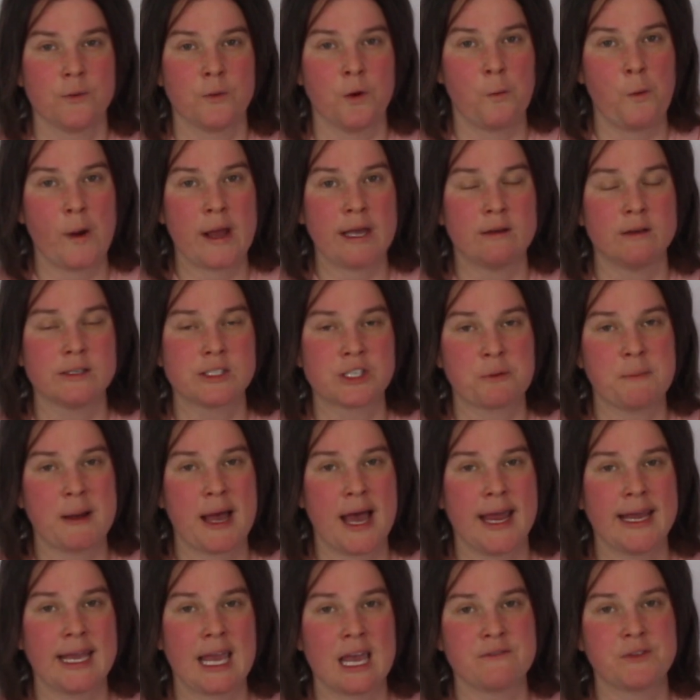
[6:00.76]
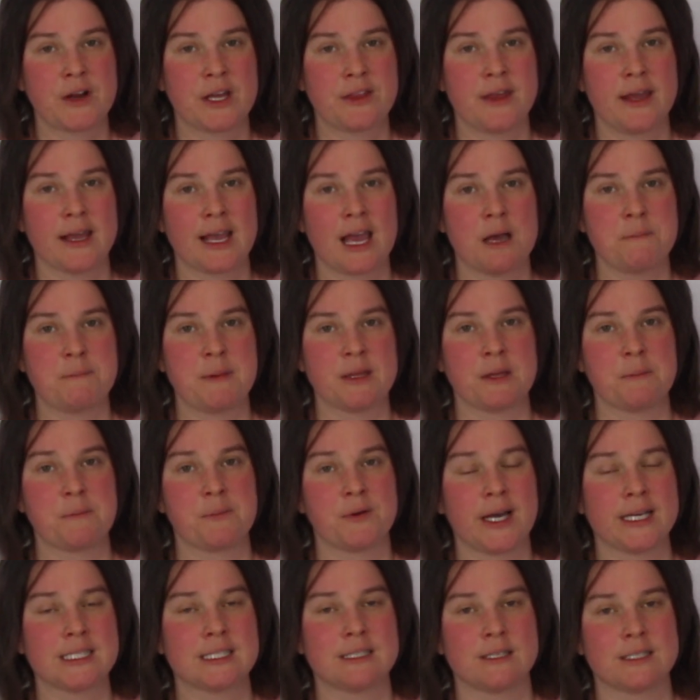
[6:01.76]
The whales are buying everything up, and the
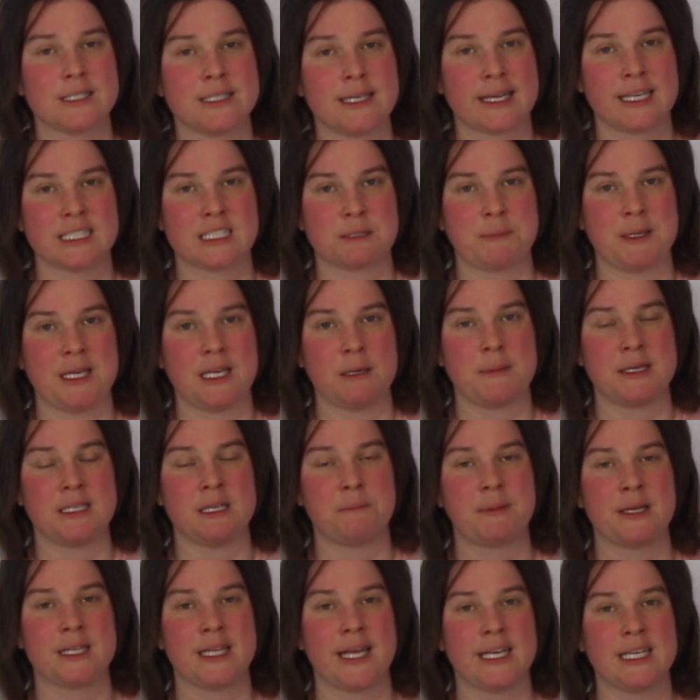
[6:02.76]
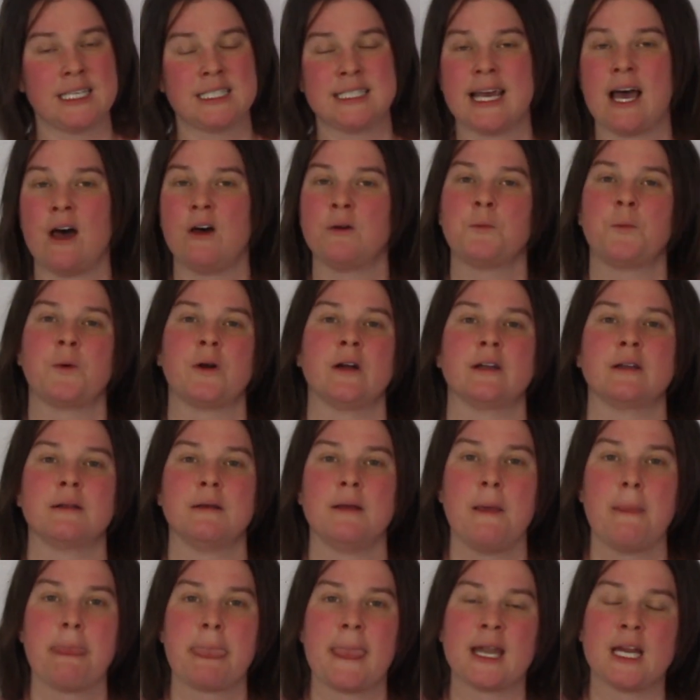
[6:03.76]
price looks like it's being manipulated downward.
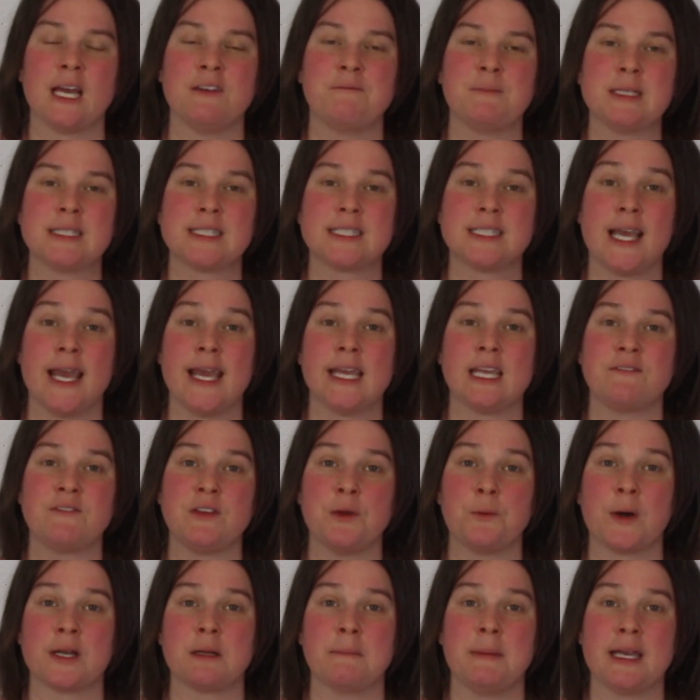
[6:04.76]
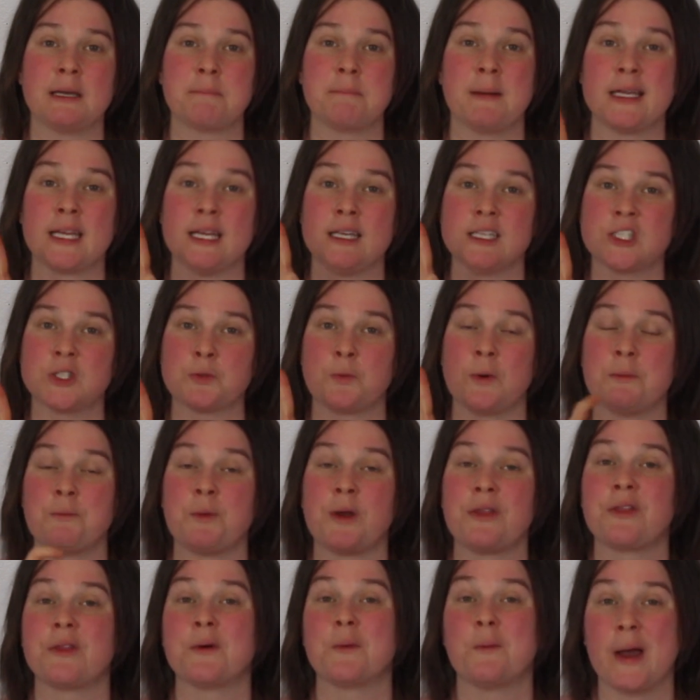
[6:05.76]
And I've been saying, if you want to make money, swim
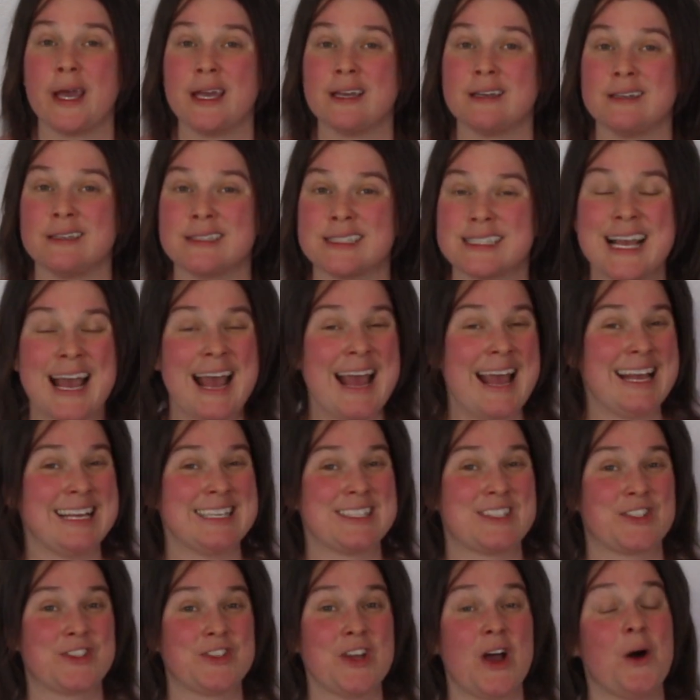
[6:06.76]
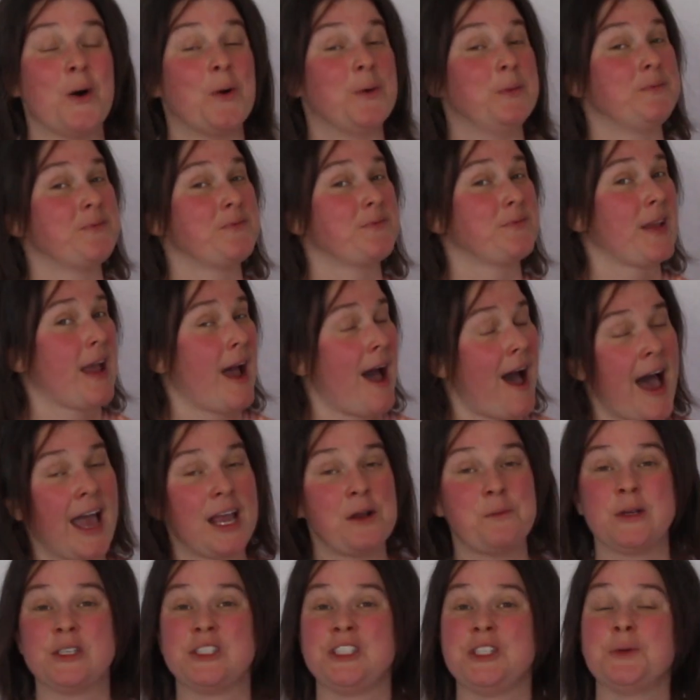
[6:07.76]
with the whales. So
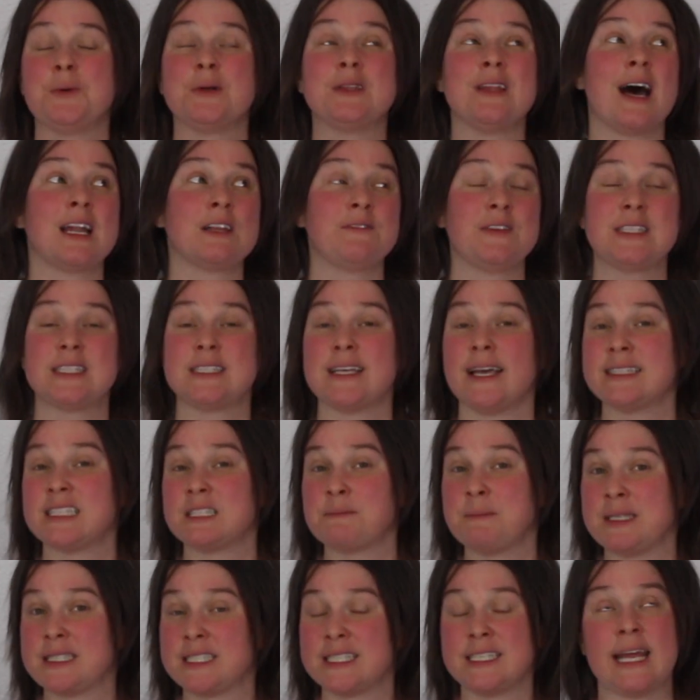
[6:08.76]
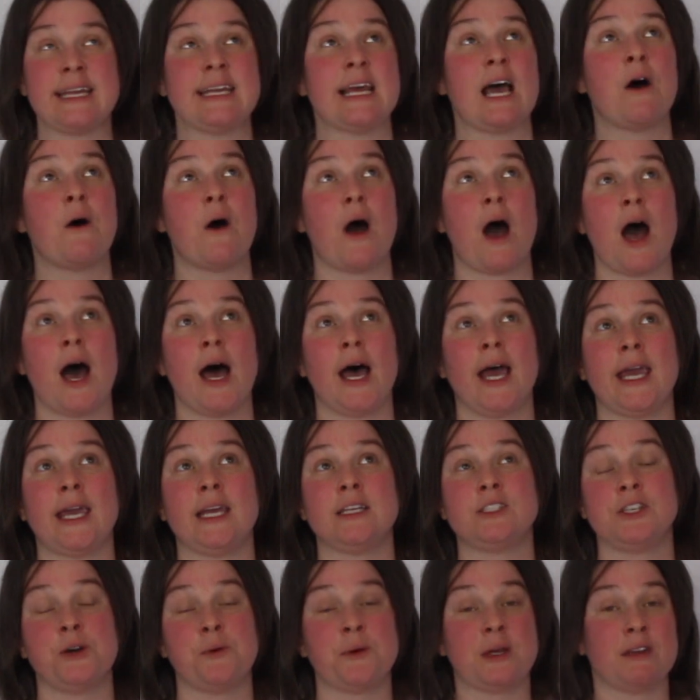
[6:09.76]
I would do a lot of assessment today. Now,
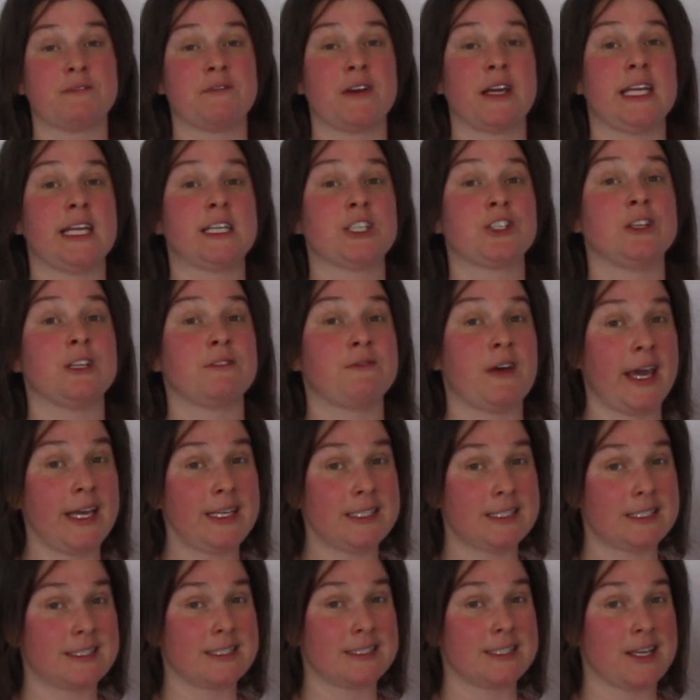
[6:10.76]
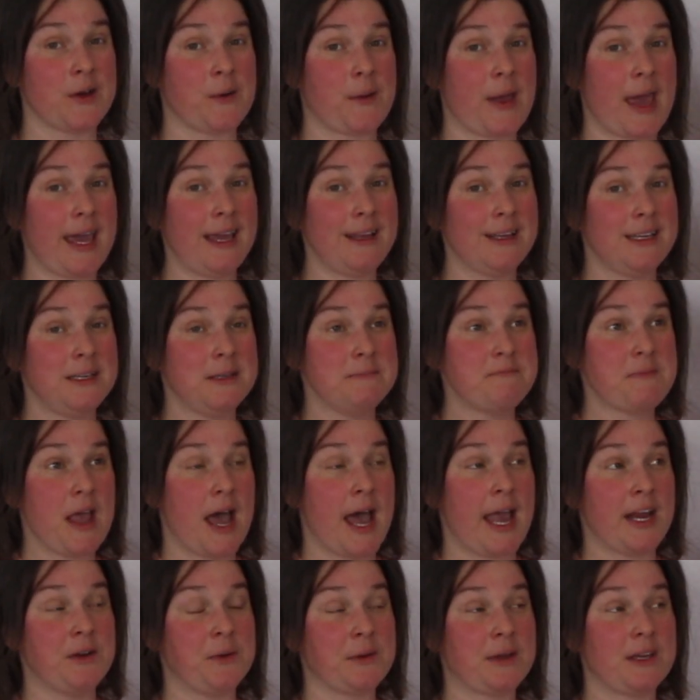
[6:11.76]
I don't give financial advice, okay?
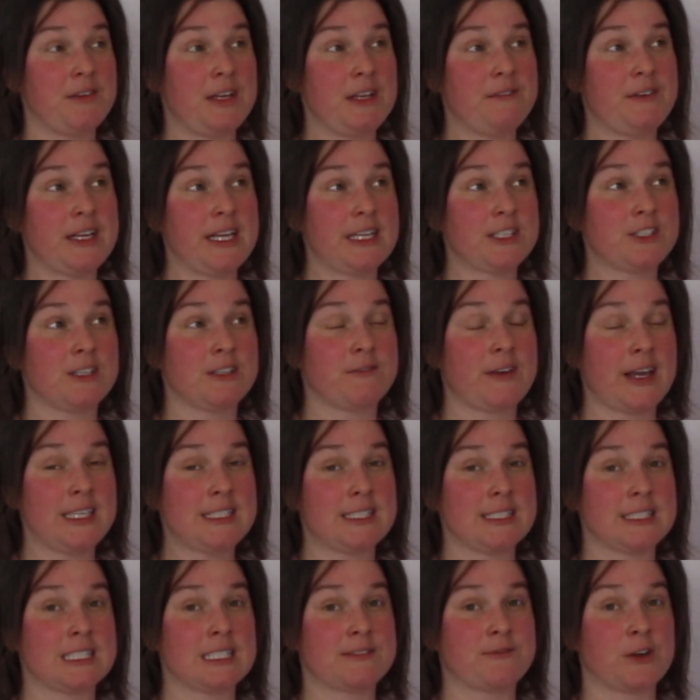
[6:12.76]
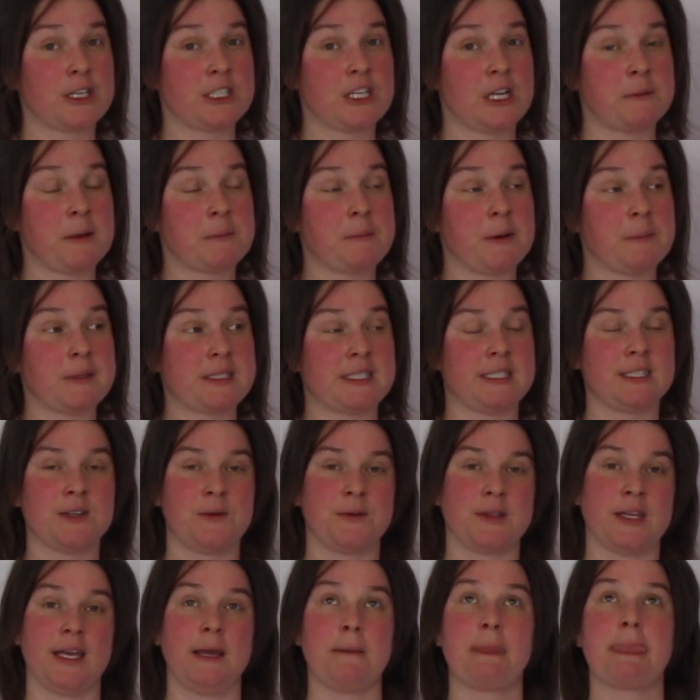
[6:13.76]
I don't give any financial advice. This is for entertainment purposes
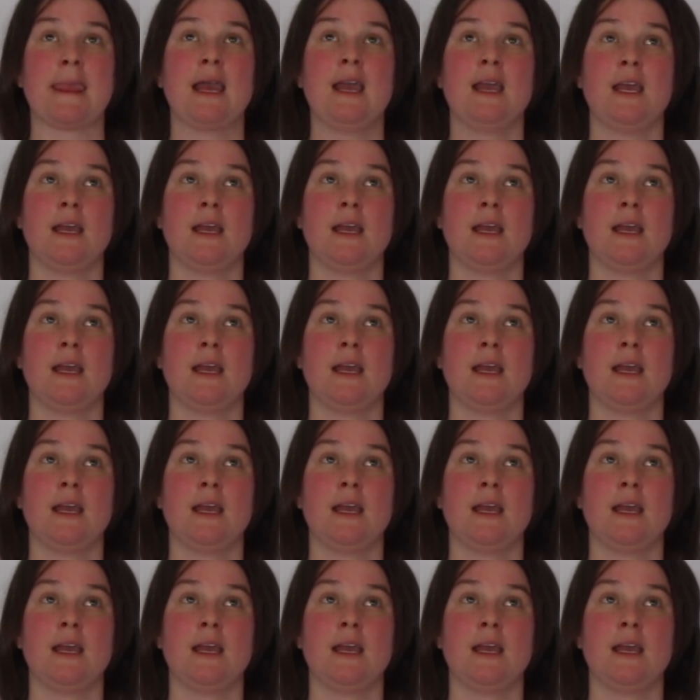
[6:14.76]
only.